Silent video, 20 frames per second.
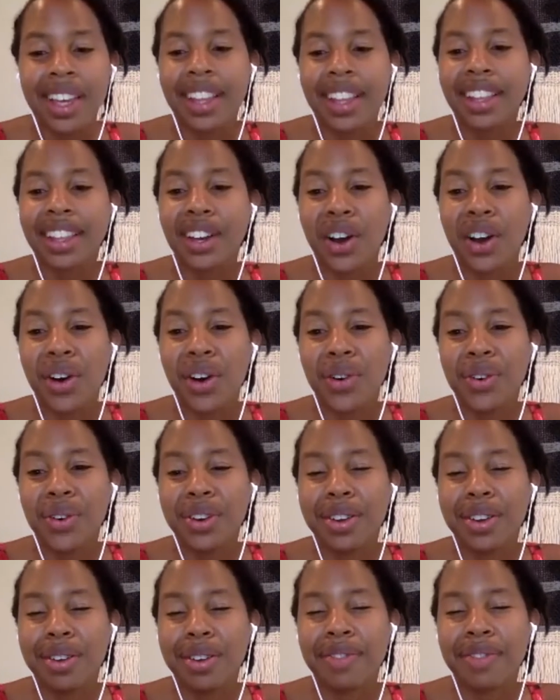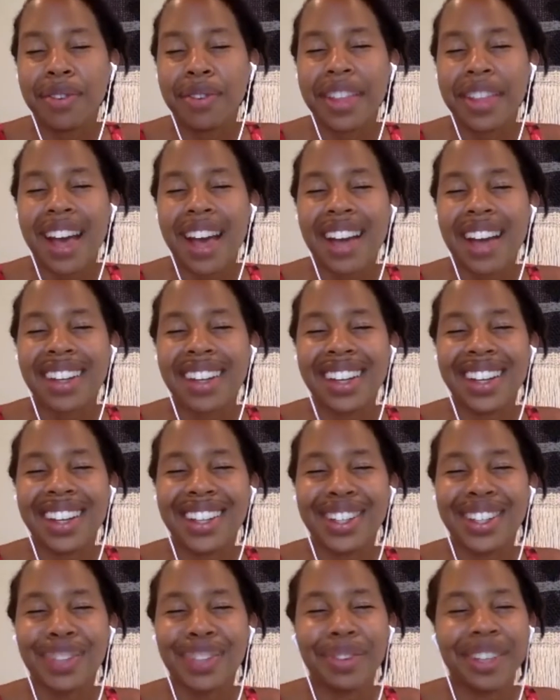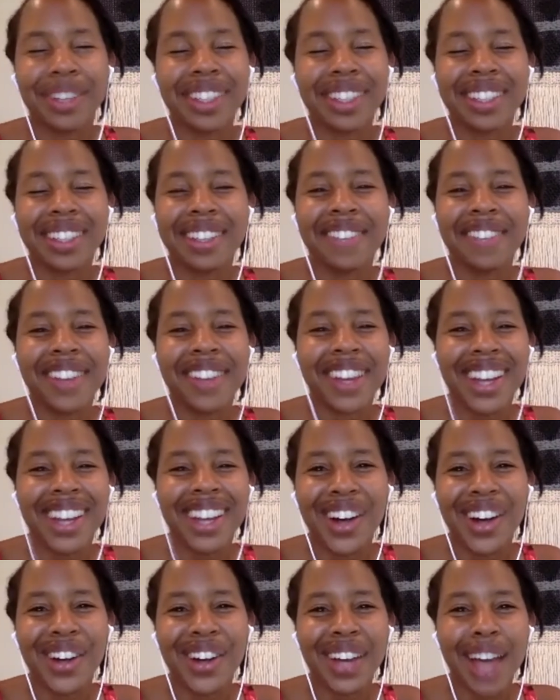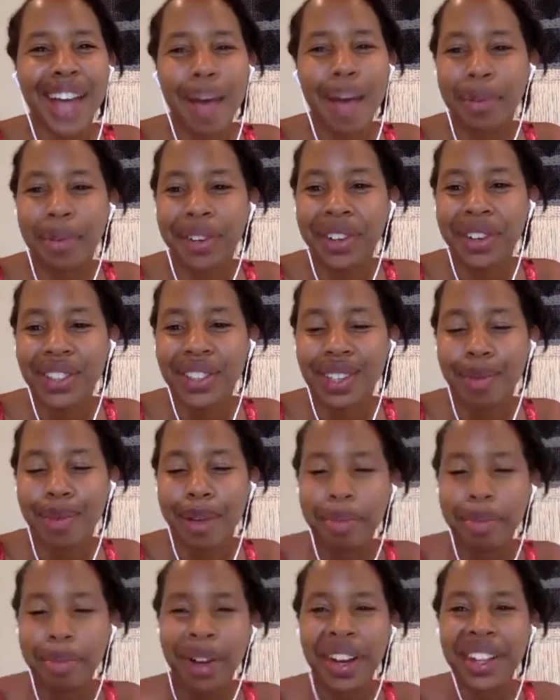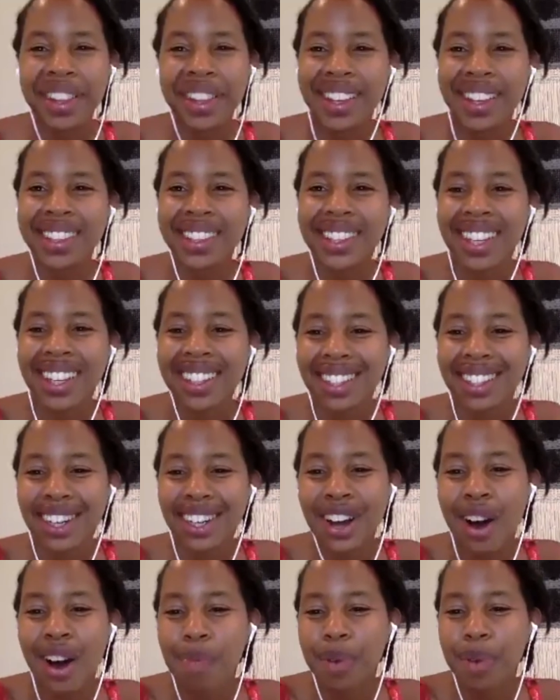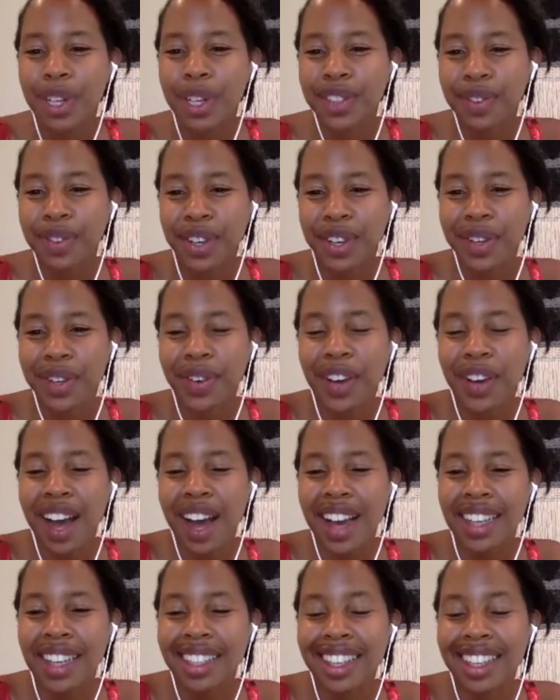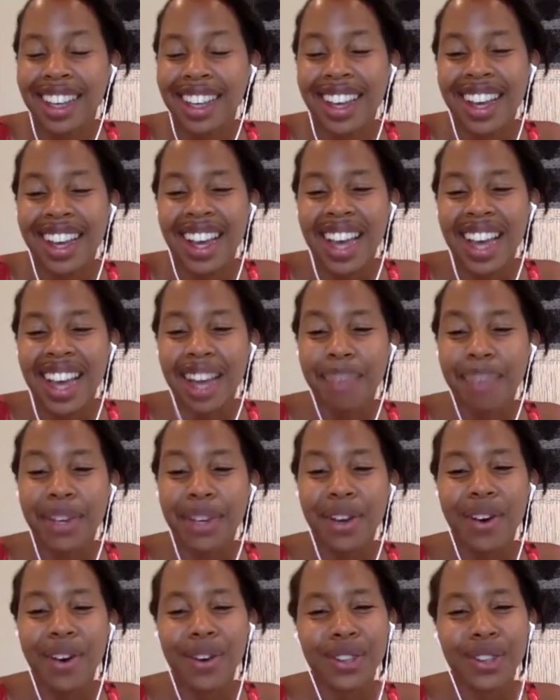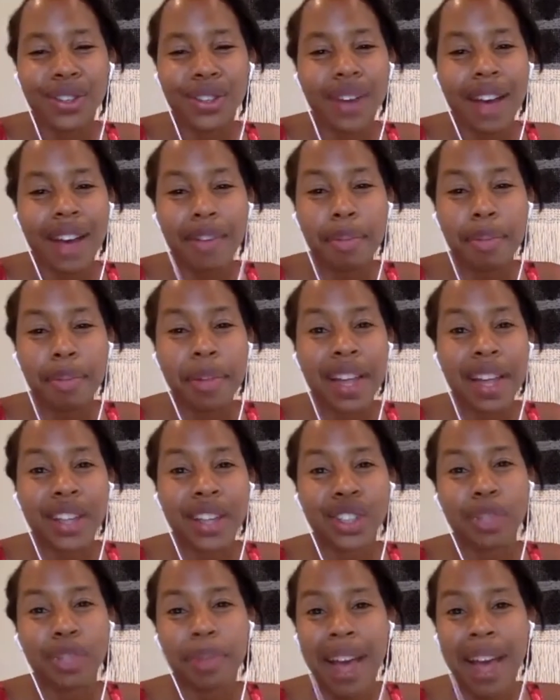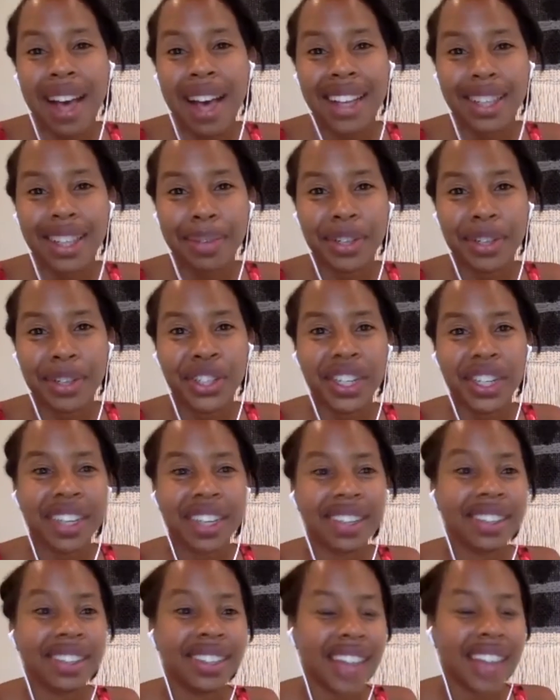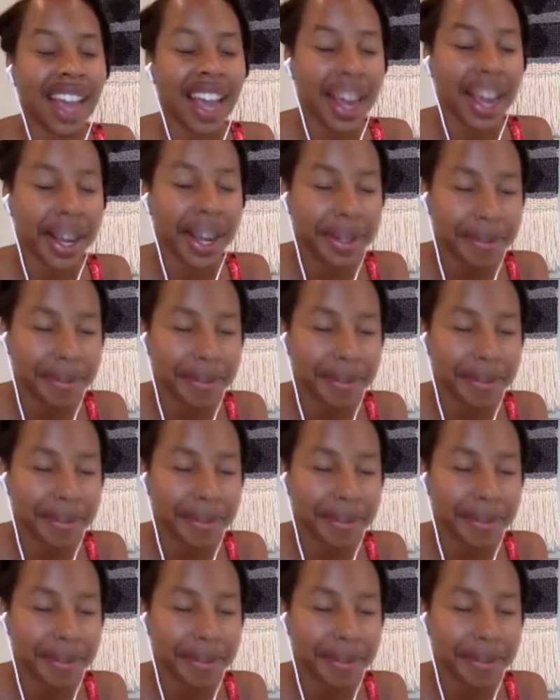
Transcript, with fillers: The code for that is receiving all capitals. I'll be putting this in the comments for you guys. And we also have a pleasure pass, which is a